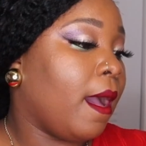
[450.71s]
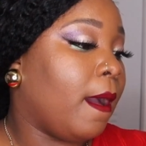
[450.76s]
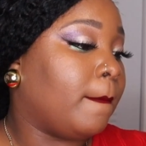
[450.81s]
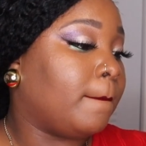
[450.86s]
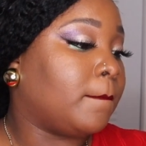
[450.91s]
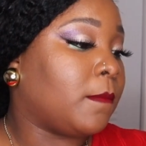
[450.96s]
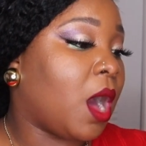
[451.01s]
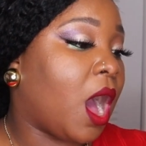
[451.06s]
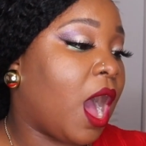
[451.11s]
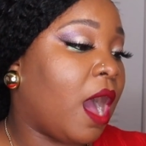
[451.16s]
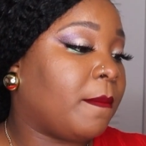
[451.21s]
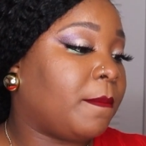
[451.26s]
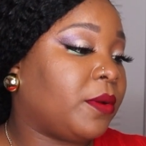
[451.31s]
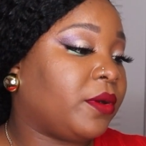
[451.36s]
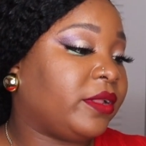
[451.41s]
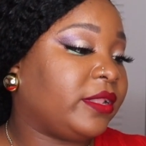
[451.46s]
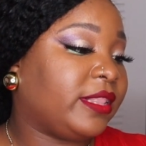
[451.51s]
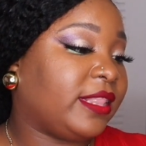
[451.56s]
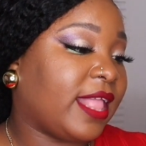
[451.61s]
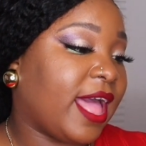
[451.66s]

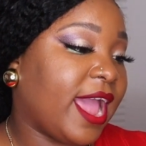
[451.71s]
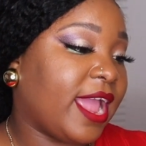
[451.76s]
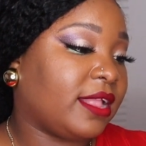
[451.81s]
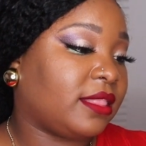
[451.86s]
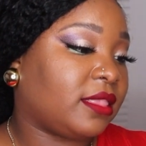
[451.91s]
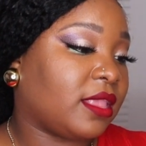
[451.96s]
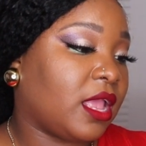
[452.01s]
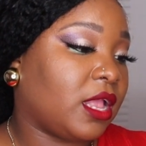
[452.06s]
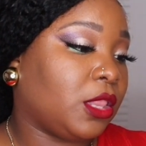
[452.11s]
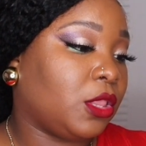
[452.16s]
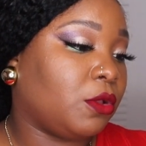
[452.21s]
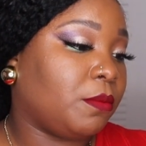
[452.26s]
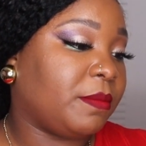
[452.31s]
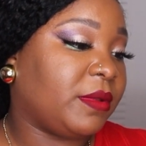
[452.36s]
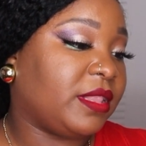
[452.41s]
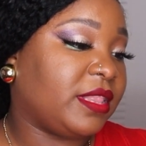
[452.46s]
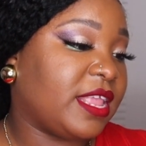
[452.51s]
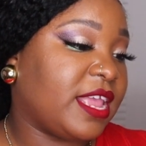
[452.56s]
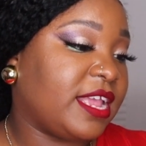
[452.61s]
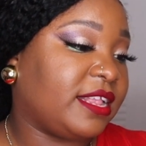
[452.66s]
Marble Light
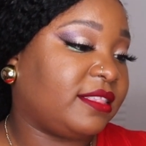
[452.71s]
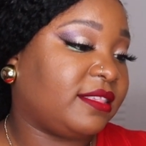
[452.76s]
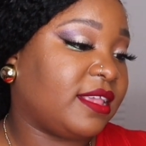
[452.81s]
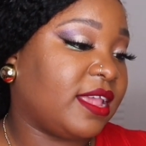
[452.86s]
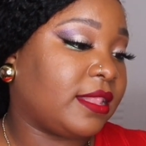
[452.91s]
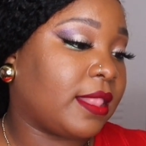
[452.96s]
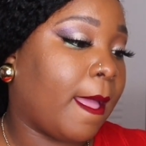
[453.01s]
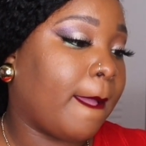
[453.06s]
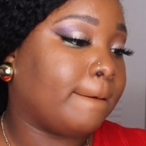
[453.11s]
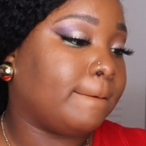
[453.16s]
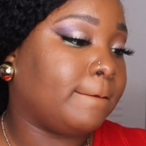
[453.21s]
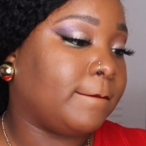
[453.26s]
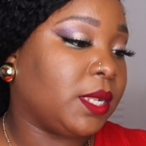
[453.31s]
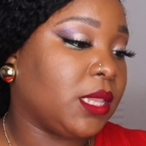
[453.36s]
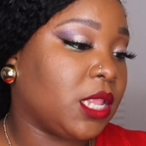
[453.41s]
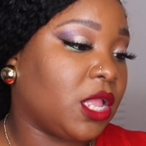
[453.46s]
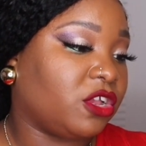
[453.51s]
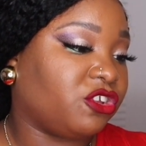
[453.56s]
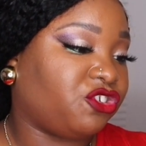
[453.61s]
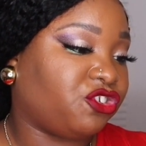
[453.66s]
Illuminating
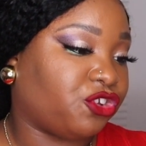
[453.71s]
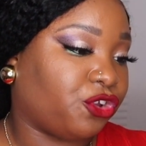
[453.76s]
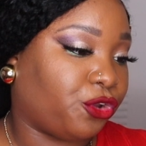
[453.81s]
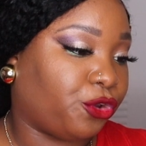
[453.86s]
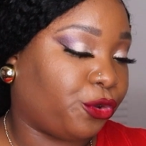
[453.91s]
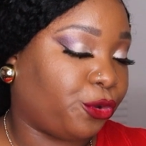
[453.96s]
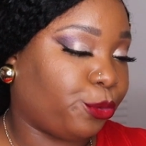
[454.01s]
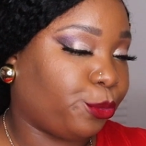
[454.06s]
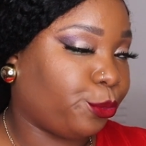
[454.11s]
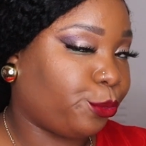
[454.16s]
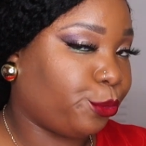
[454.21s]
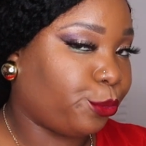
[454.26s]
Blusher.